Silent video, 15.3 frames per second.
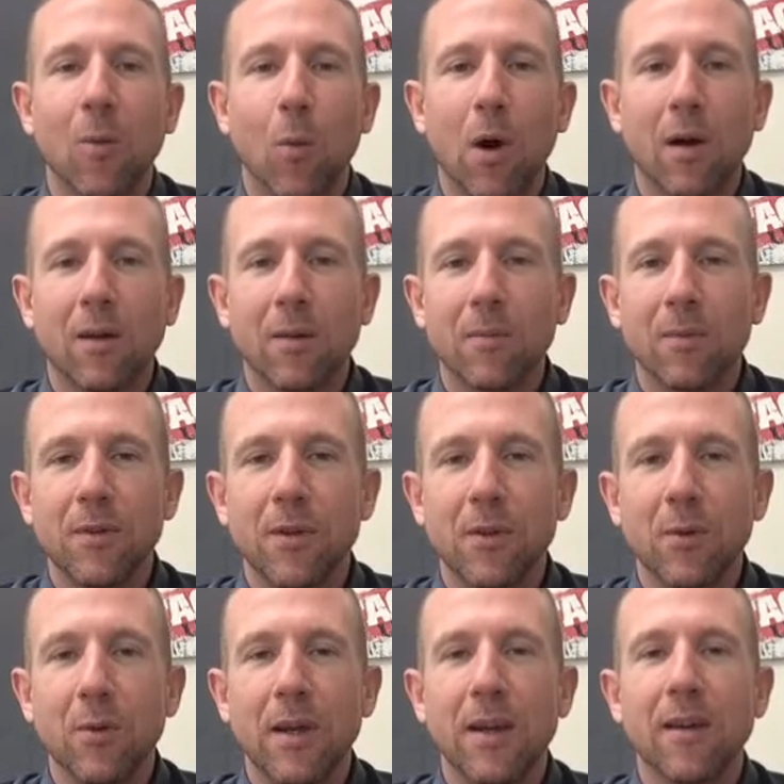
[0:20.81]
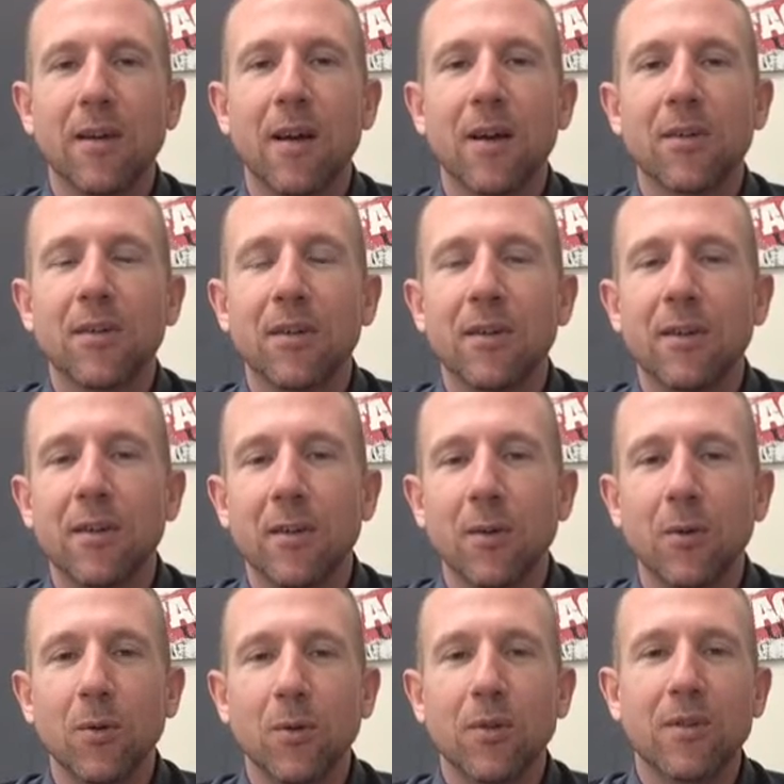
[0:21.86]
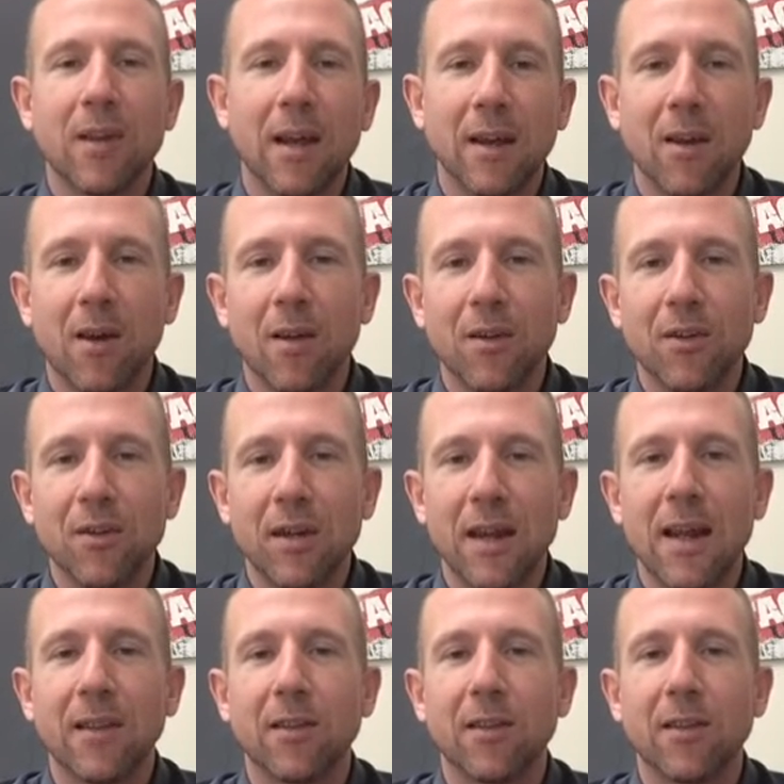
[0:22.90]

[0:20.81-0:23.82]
Welcome to Introduction to Psychology,